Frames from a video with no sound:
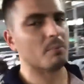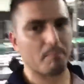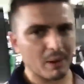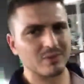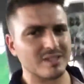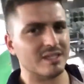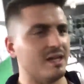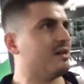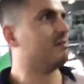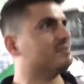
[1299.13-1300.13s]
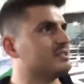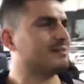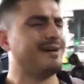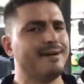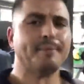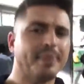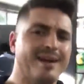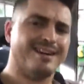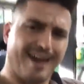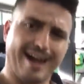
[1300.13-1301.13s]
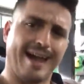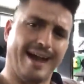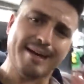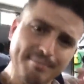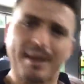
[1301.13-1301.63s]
all the bolts in there, and I'm just like, okay,